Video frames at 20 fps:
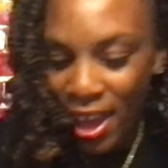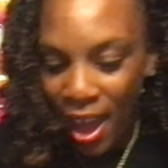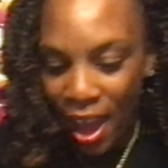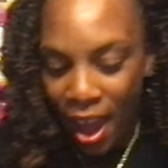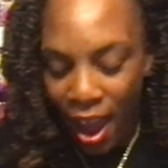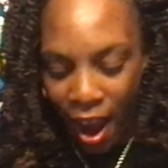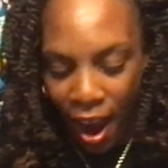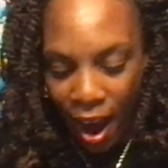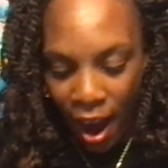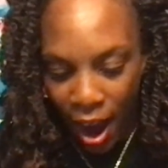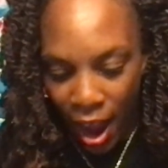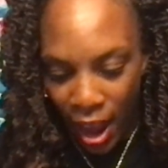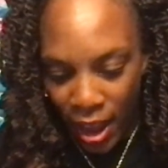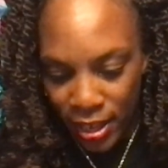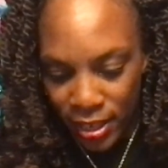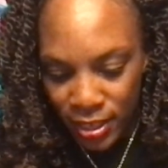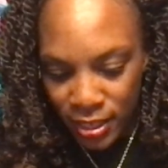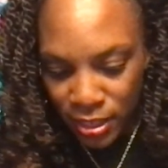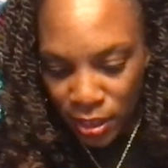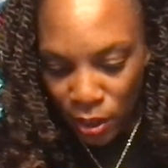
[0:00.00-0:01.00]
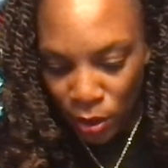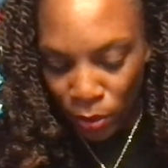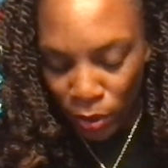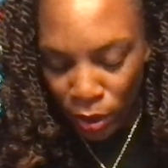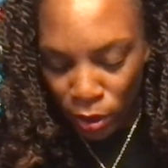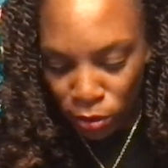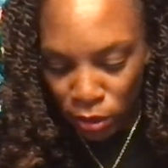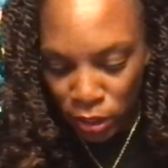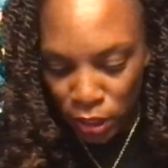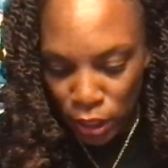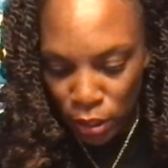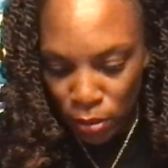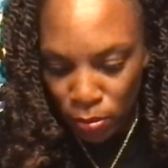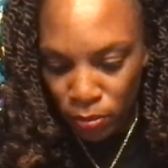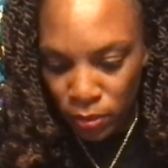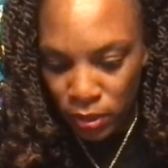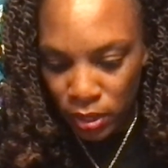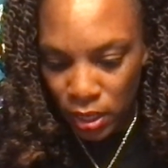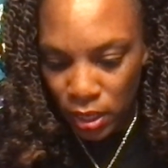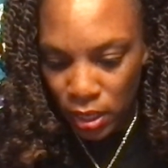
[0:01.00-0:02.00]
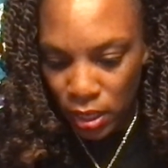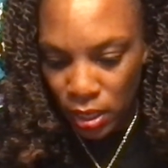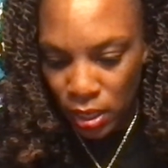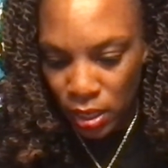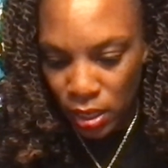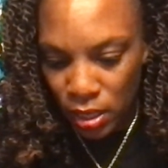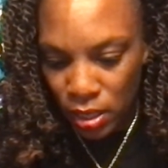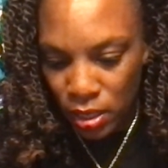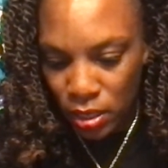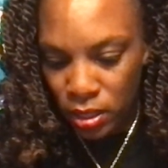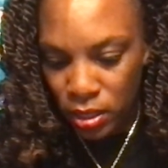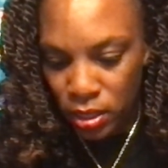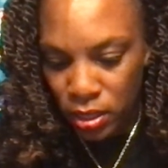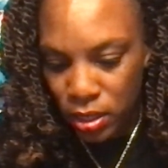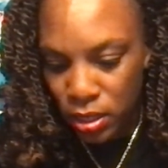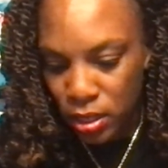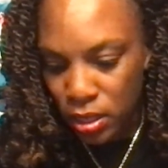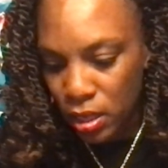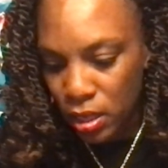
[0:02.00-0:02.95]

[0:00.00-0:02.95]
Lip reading: All right, so we're going to dip these.